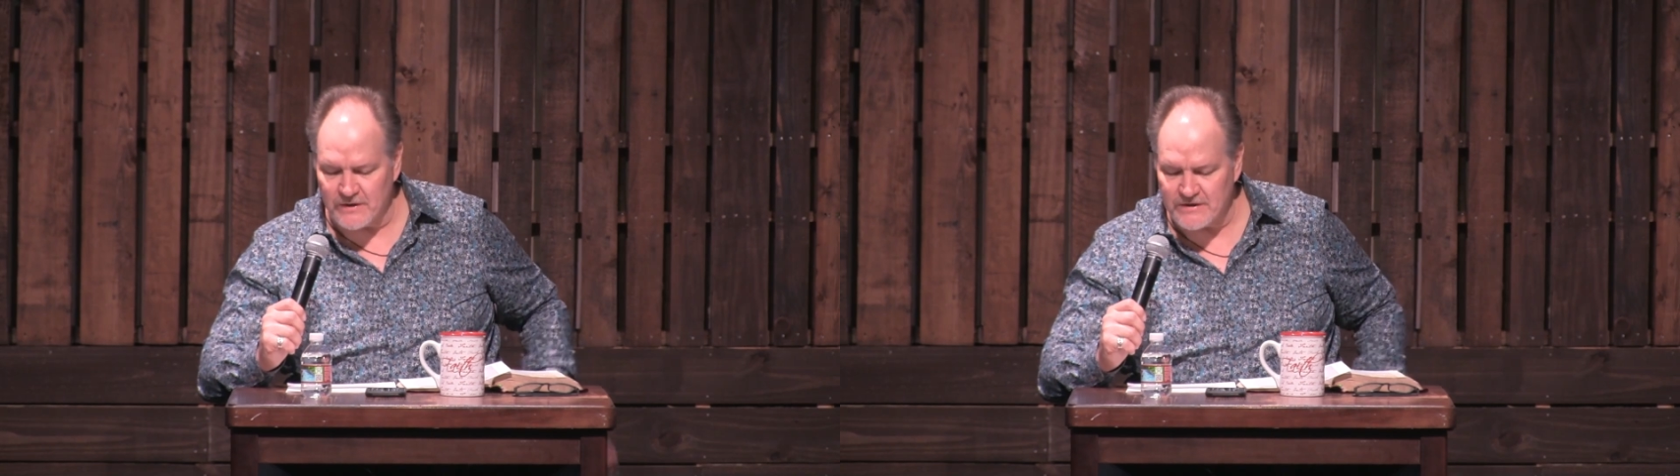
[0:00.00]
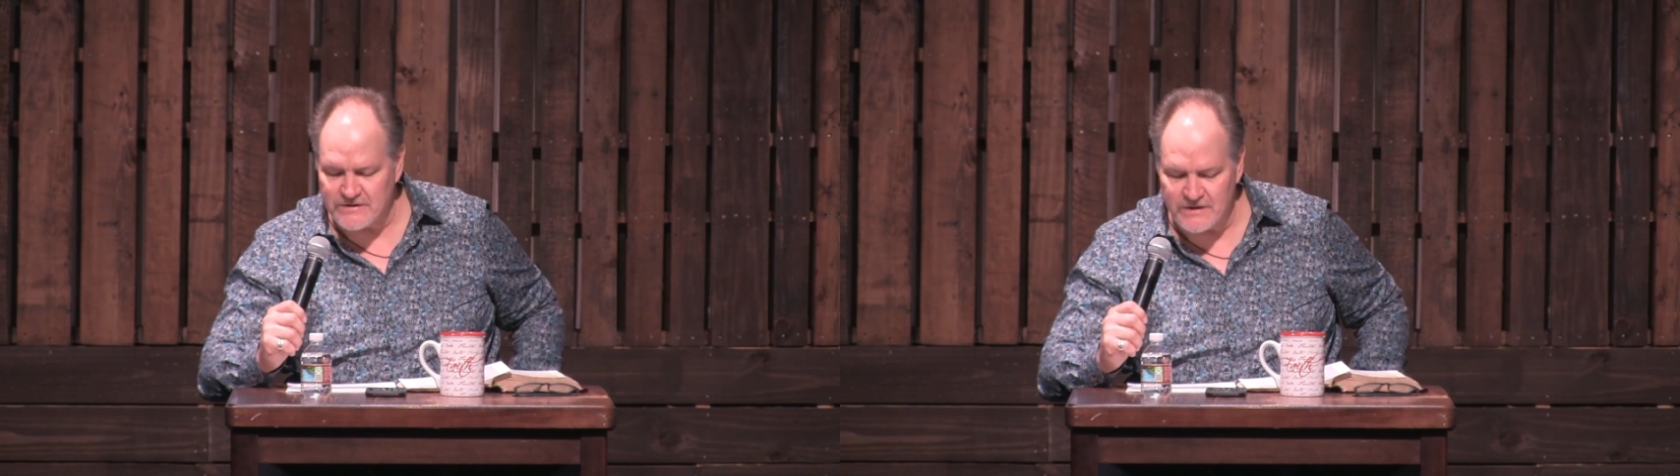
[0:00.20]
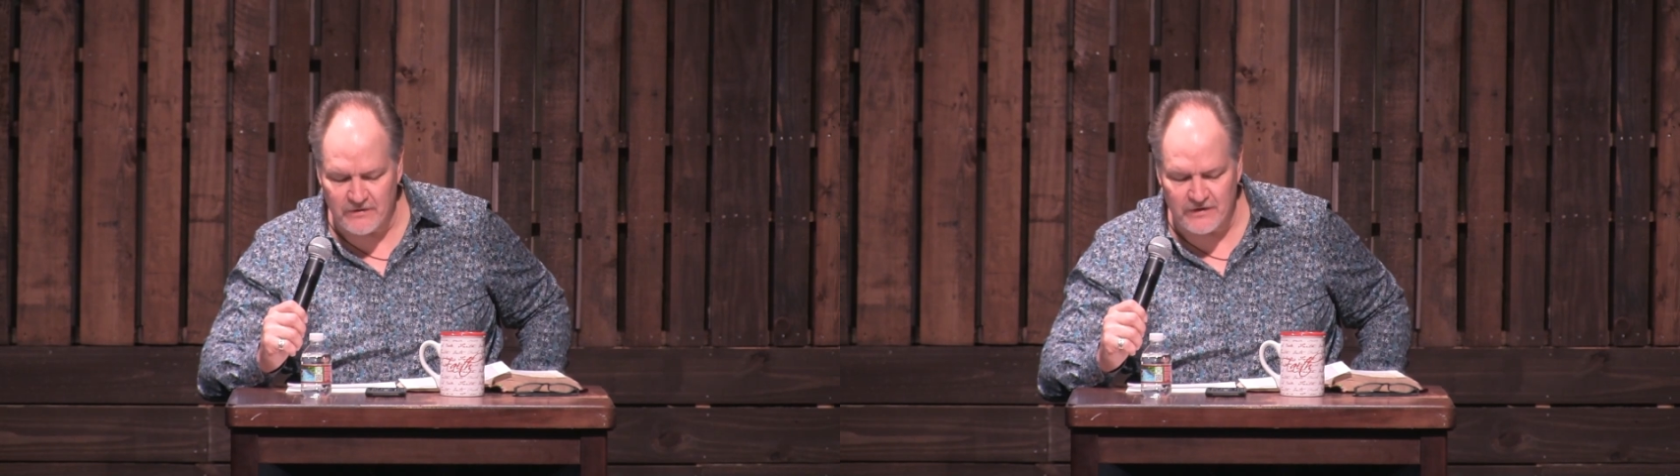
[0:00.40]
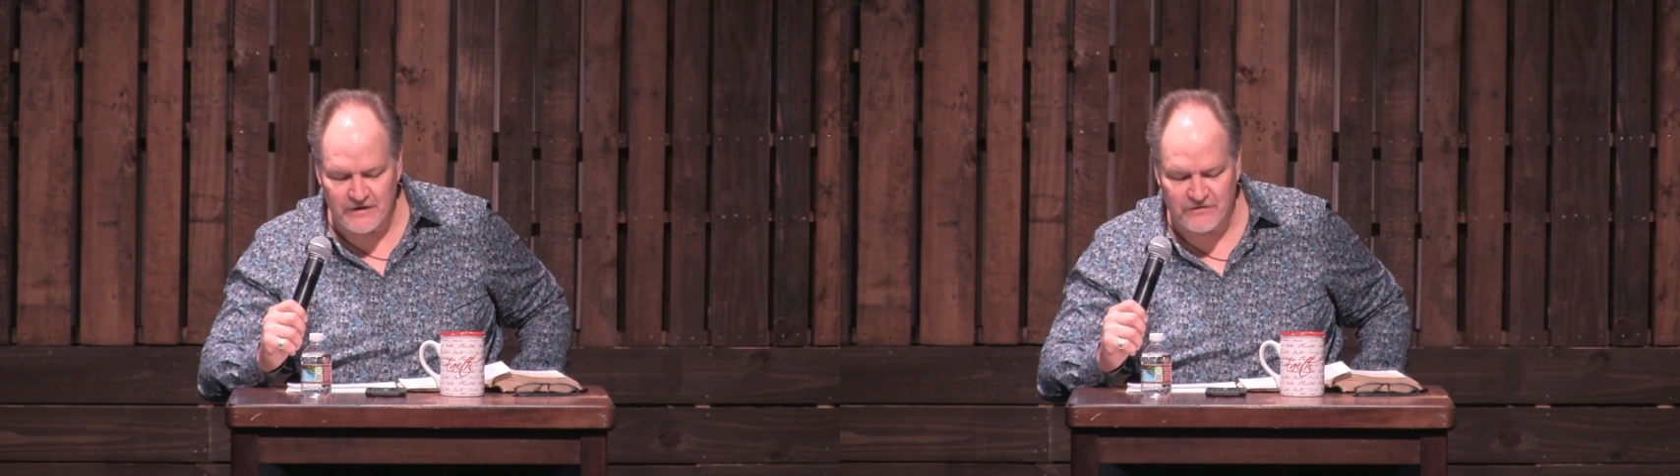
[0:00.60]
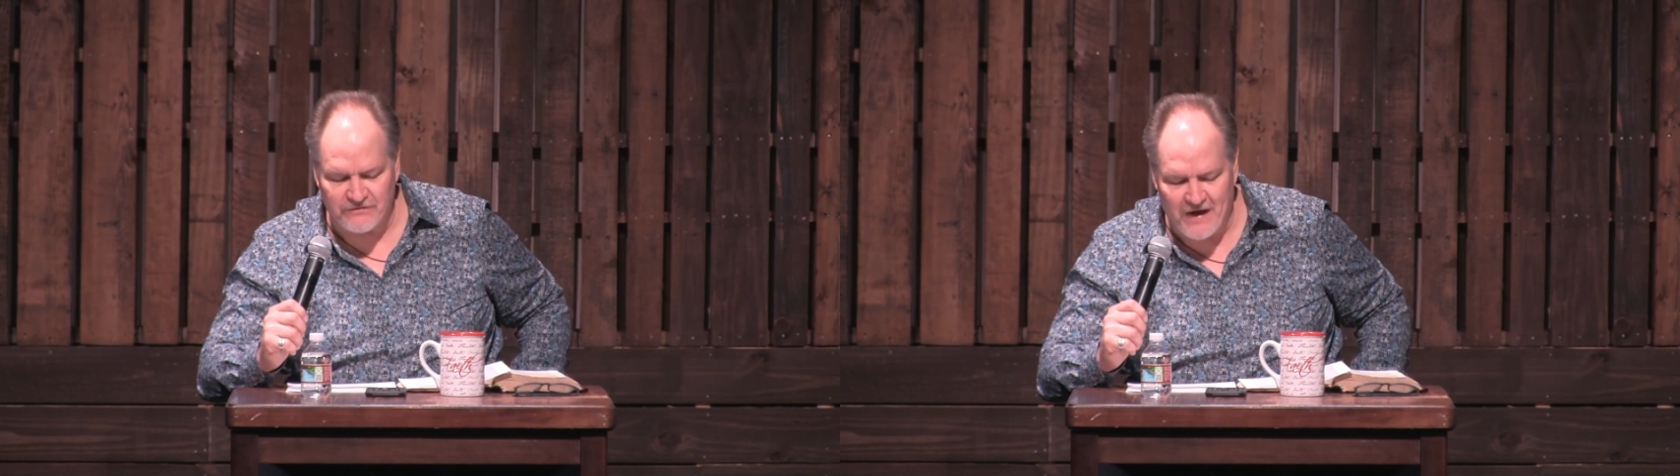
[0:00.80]
a
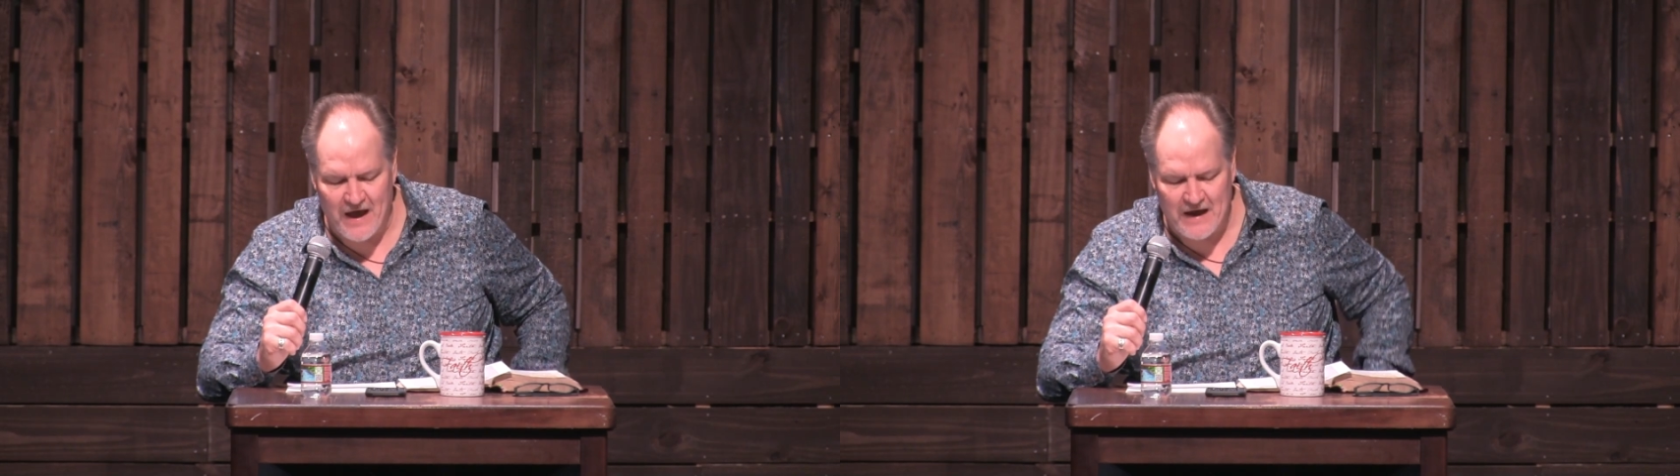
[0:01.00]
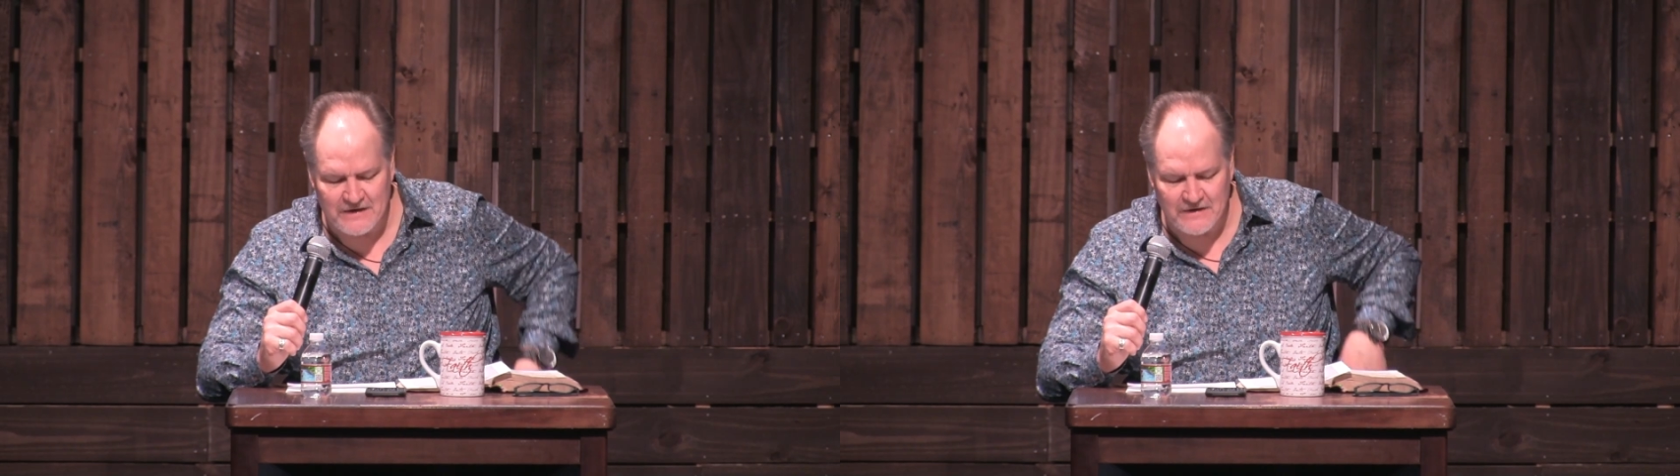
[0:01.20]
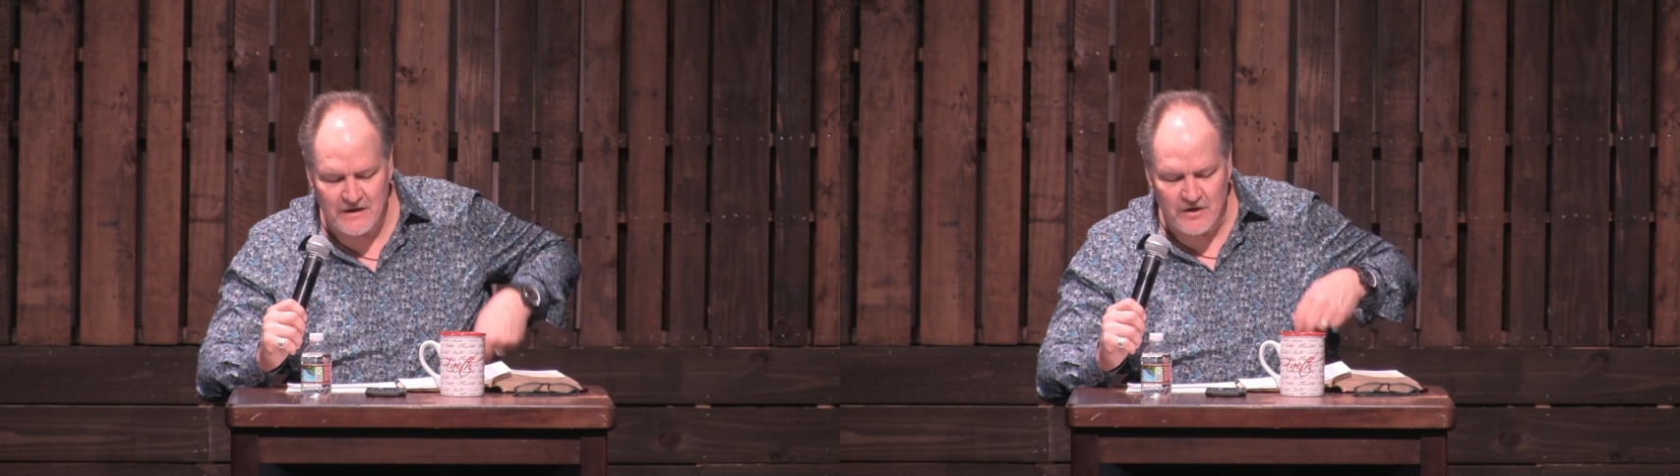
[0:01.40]
serious fight